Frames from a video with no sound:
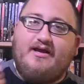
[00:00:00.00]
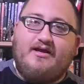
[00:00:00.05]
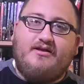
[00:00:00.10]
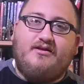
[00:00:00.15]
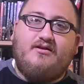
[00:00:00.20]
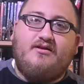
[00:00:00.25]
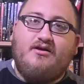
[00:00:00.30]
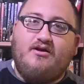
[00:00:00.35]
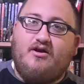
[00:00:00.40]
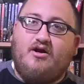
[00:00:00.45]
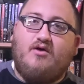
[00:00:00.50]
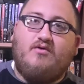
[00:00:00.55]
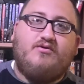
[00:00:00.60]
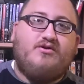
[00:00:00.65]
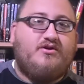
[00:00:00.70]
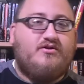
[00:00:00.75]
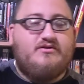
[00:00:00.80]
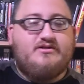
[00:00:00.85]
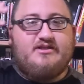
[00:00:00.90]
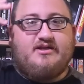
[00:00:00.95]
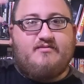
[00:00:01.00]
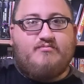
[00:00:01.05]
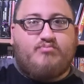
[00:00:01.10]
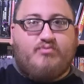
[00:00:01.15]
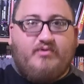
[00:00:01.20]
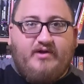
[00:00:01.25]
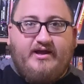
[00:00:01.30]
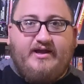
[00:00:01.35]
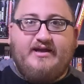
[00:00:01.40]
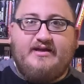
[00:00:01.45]
can, use their
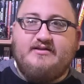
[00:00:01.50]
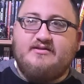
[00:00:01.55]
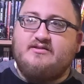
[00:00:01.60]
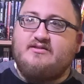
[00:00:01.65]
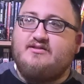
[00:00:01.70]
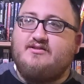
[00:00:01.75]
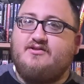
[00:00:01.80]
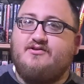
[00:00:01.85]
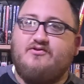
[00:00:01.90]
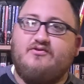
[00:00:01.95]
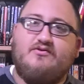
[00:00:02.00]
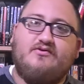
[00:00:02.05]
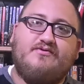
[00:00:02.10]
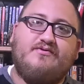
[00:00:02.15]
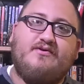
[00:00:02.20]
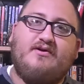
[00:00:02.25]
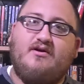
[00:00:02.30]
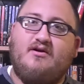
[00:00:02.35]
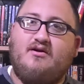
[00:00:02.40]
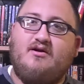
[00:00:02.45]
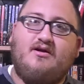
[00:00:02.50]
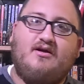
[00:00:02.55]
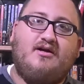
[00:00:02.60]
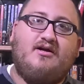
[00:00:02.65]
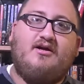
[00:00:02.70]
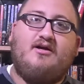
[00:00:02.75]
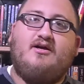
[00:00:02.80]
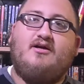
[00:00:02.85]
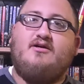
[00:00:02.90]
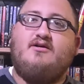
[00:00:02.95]
brains to,
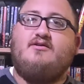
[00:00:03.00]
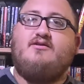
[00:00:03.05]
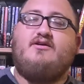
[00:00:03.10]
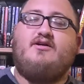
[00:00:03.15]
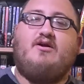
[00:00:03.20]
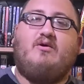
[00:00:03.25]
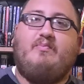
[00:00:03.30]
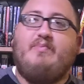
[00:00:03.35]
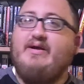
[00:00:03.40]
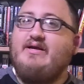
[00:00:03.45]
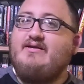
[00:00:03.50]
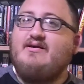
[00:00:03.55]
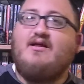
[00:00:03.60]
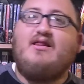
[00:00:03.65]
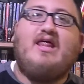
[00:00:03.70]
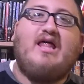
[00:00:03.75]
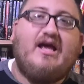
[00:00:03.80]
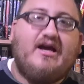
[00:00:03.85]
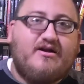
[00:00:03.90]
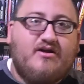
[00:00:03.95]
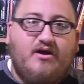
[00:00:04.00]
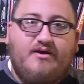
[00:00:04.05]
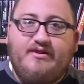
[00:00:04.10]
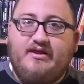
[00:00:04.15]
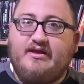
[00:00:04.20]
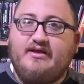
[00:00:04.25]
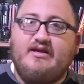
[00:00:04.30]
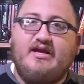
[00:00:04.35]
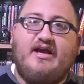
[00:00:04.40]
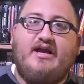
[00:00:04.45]
pick a lock on
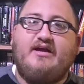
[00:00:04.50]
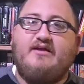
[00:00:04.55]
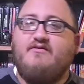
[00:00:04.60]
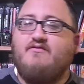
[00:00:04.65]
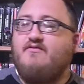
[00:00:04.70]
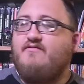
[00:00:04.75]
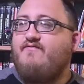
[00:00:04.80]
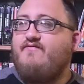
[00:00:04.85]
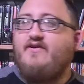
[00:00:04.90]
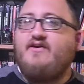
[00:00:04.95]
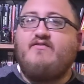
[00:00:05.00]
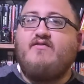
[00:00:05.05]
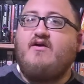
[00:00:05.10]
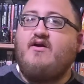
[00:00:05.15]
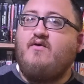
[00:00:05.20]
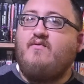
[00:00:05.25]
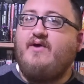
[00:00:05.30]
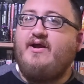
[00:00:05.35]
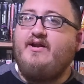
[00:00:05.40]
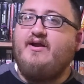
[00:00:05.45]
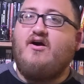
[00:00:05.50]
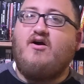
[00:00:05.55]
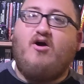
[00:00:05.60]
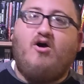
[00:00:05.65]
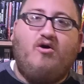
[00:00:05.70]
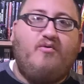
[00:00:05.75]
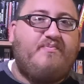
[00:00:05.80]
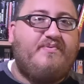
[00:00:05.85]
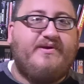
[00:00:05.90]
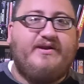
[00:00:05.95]
the gate or figure out a way to
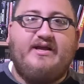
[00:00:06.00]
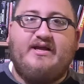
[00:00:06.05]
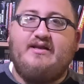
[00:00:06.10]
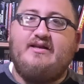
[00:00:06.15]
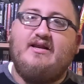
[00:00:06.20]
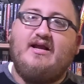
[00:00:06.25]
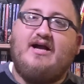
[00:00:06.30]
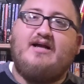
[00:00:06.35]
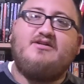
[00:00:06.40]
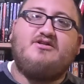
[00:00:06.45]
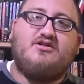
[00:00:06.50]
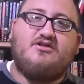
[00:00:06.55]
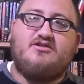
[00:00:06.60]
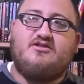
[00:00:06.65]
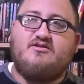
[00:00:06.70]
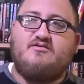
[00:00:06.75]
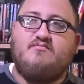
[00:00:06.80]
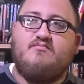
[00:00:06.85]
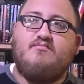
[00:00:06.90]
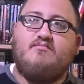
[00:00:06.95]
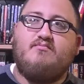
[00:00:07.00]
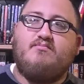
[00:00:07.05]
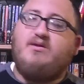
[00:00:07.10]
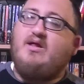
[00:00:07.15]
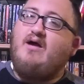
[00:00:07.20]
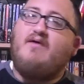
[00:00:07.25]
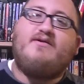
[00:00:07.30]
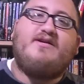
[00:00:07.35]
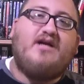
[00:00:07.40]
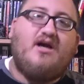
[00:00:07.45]
open it and not just
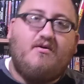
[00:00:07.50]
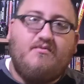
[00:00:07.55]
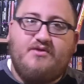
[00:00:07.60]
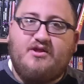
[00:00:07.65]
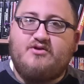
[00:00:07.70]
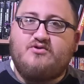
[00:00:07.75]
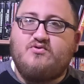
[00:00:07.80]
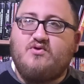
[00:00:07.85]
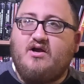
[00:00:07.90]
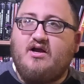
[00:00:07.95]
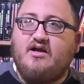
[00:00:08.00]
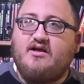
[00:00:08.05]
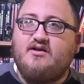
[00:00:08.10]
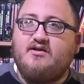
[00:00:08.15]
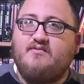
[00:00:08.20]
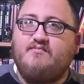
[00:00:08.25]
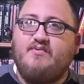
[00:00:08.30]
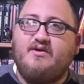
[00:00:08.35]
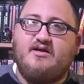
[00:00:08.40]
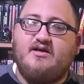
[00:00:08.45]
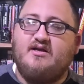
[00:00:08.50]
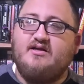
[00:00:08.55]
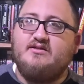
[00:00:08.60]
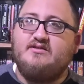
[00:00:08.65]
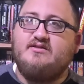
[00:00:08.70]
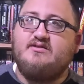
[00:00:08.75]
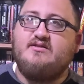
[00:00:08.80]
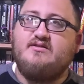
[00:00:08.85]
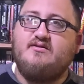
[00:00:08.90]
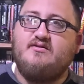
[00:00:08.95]
plow it down with the truck,
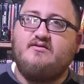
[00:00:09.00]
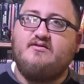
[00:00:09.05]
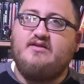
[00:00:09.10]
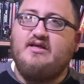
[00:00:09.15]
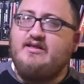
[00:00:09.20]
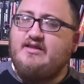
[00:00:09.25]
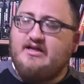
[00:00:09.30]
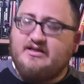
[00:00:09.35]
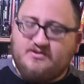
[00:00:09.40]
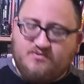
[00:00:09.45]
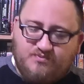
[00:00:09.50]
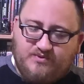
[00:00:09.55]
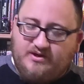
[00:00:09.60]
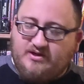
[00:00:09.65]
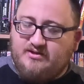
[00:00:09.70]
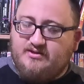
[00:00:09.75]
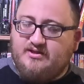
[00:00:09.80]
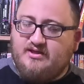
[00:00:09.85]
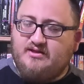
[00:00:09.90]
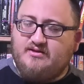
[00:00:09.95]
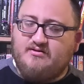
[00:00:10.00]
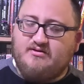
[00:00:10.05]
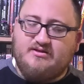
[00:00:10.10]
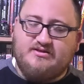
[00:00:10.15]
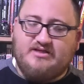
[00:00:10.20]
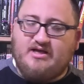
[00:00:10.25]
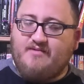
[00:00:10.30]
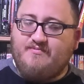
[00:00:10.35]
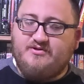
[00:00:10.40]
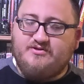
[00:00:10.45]
because then that's weird that the
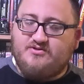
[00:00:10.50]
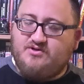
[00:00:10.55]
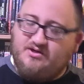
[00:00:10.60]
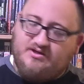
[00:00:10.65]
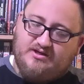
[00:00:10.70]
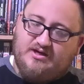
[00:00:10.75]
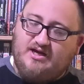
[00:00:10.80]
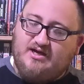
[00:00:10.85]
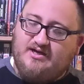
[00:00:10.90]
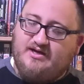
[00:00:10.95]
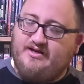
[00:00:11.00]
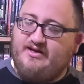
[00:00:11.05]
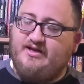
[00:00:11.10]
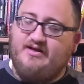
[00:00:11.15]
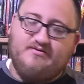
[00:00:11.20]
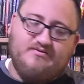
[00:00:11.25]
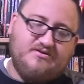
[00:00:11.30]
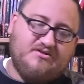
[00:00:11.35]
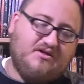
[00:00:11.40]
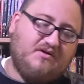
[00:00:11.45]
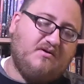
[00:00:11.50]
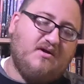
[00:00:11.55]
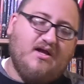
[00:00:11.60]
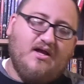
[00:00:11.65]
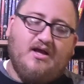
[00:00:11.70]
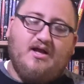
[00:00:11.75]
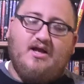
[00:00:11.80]
zombies couldn't knock it down. So,